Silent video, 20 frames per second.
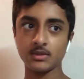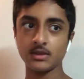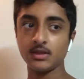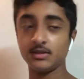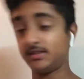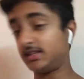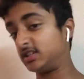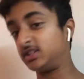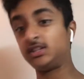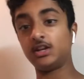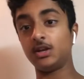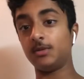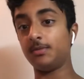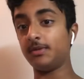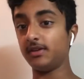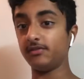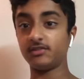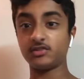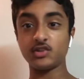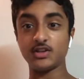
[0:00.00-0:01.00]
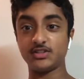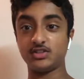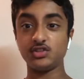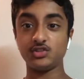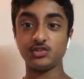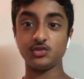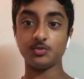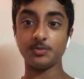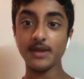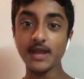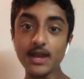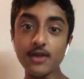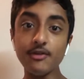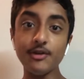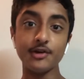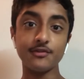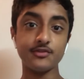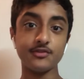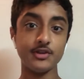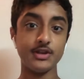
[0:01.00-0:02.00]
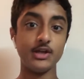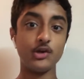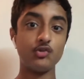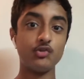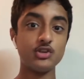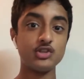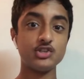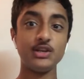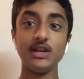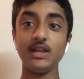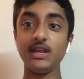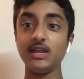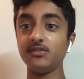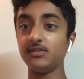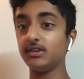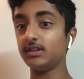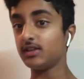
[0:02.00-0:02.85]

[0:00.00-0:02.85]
They're still in a bit of a transitional period after Neil Critchley leaving.